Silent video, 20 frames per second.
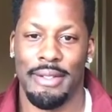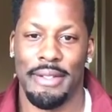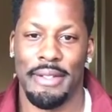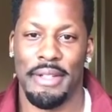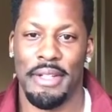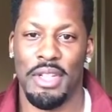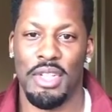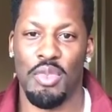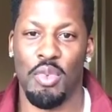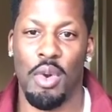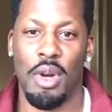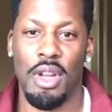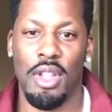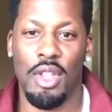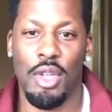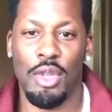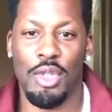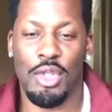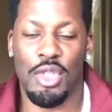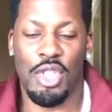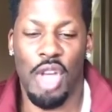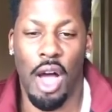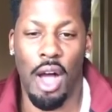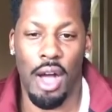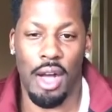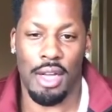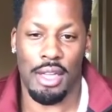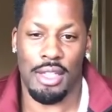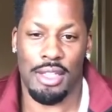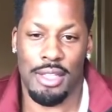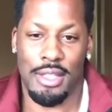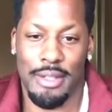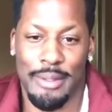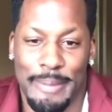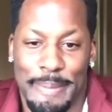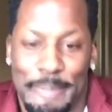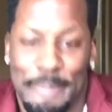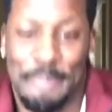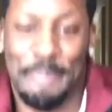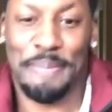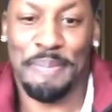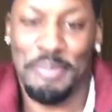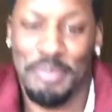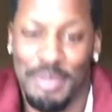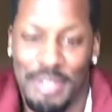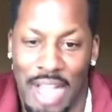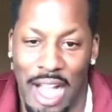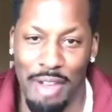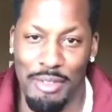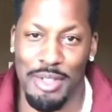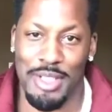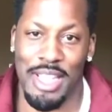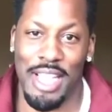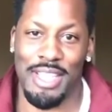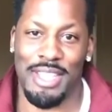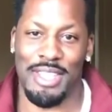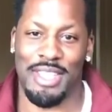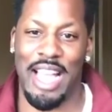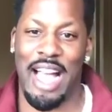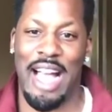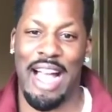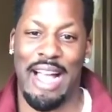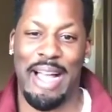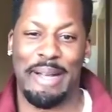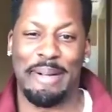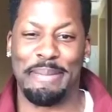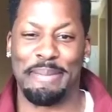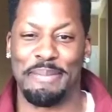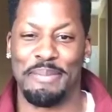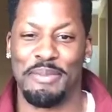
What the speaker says: here's one of those talks. Conversation time.